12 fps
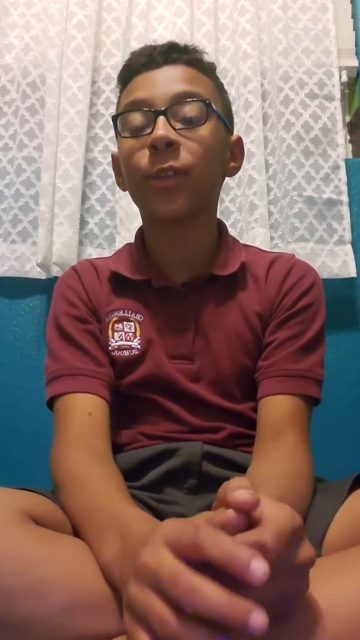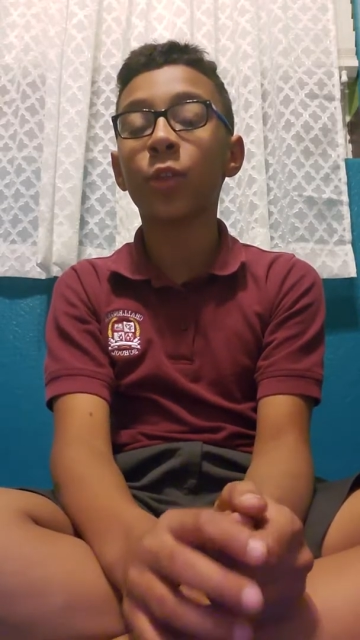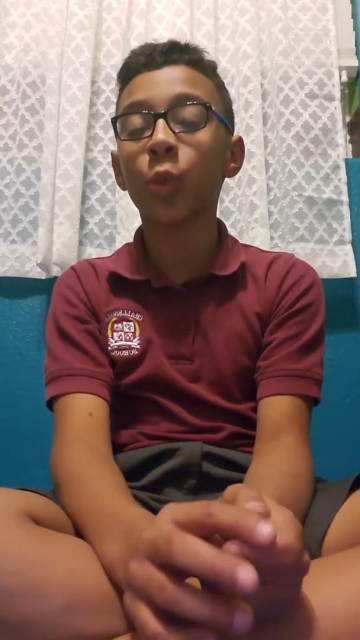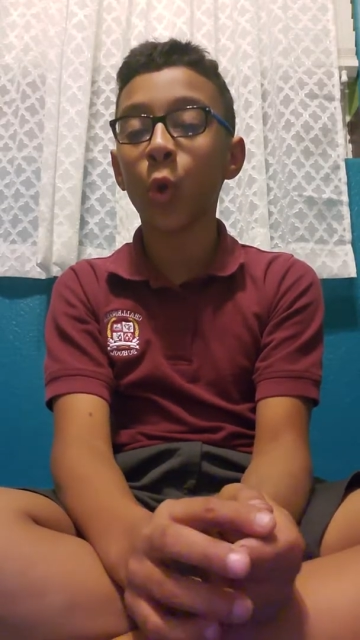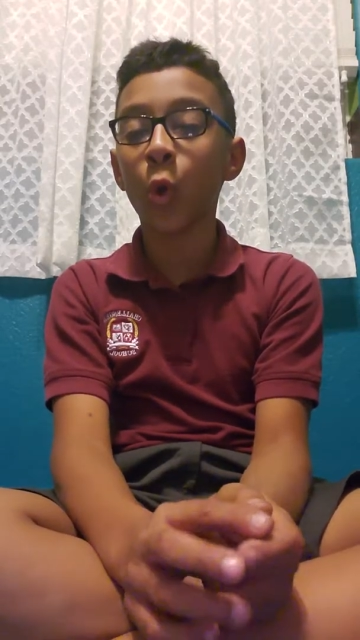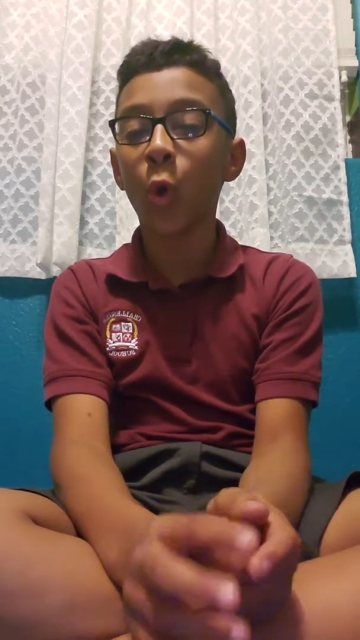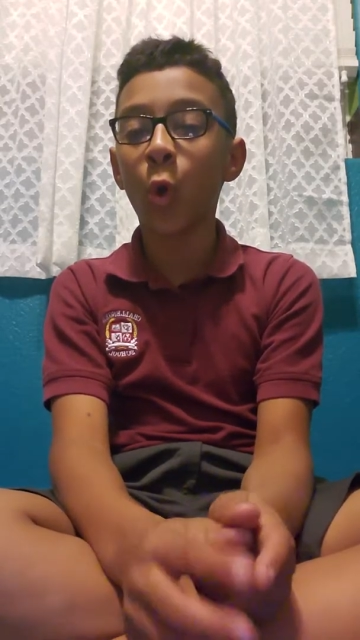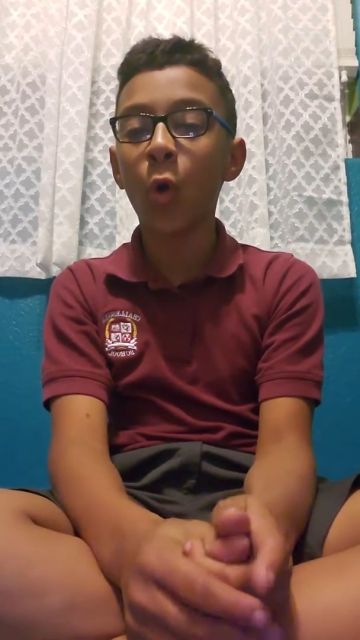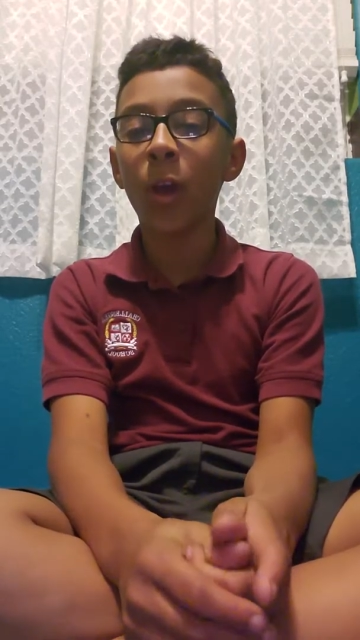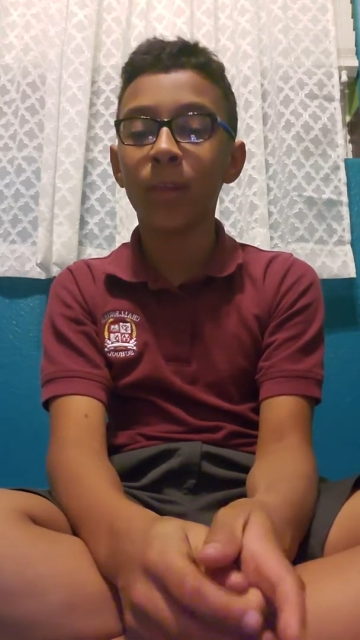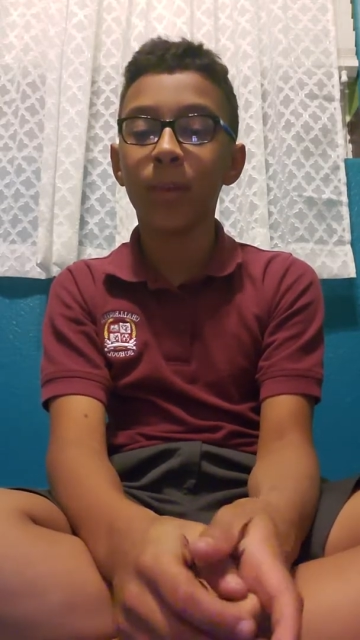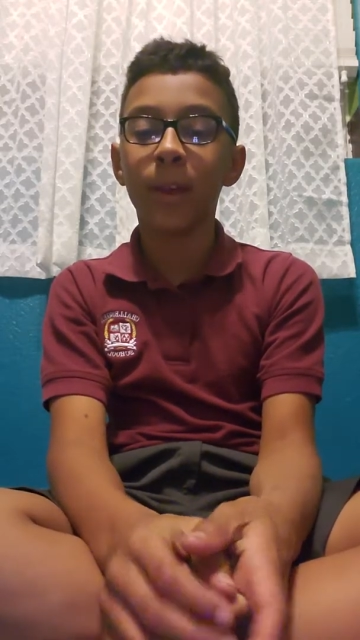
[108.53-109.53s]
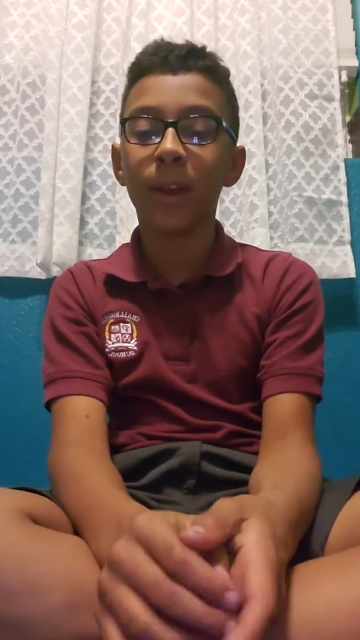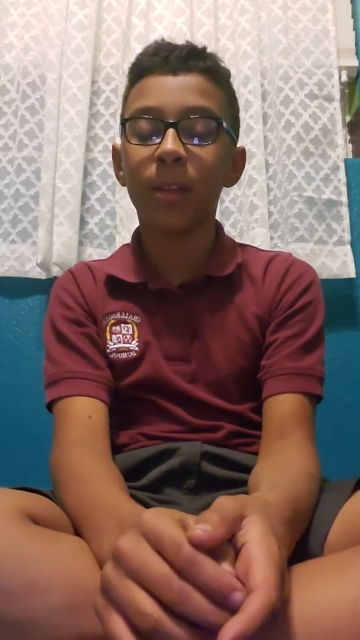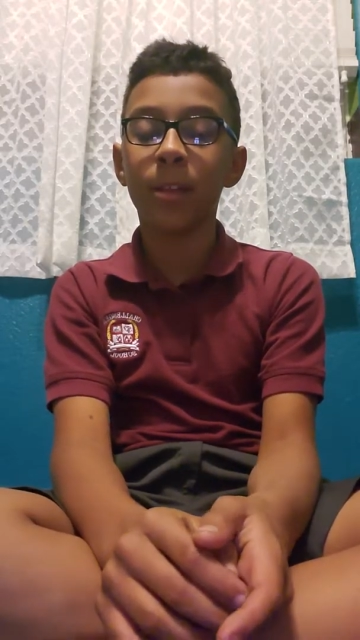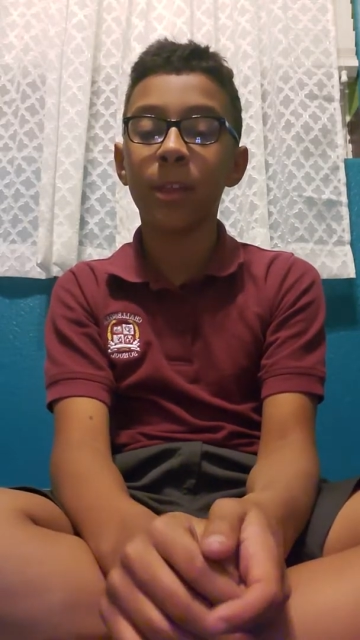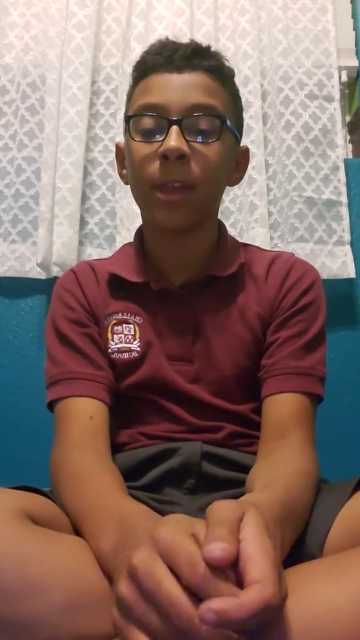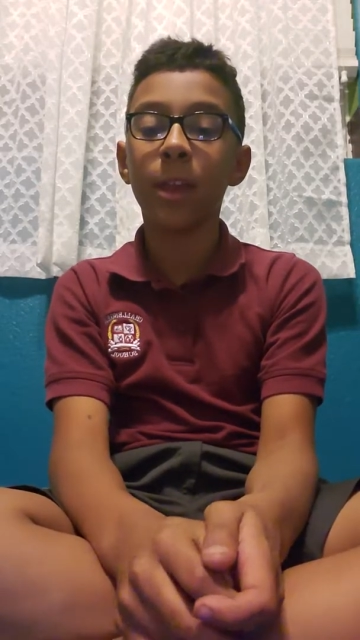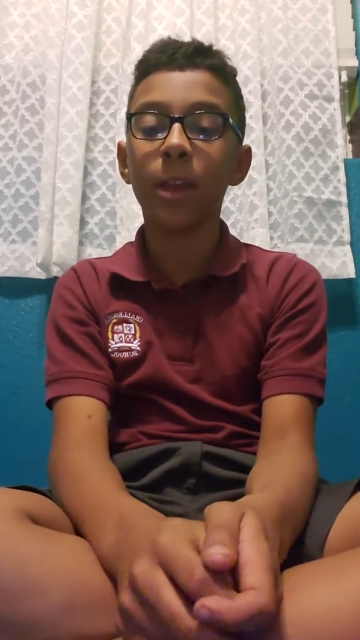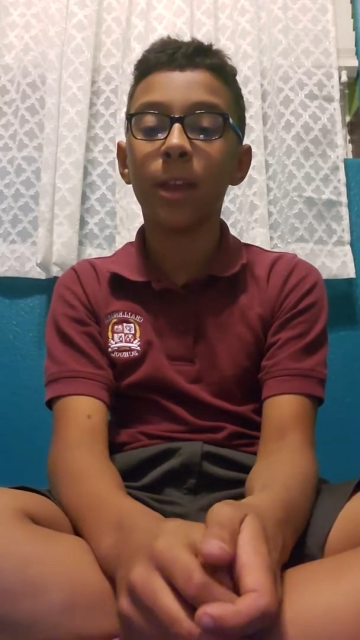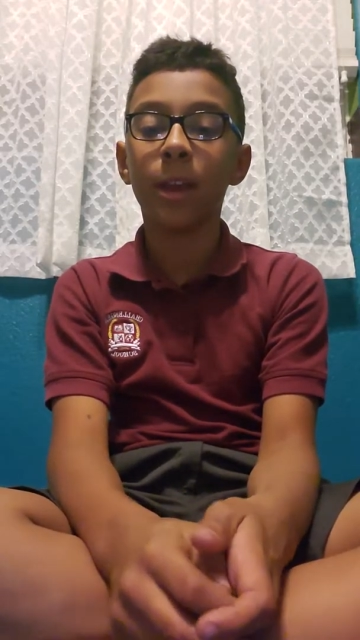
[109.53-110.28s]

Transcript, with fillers: this goal is because he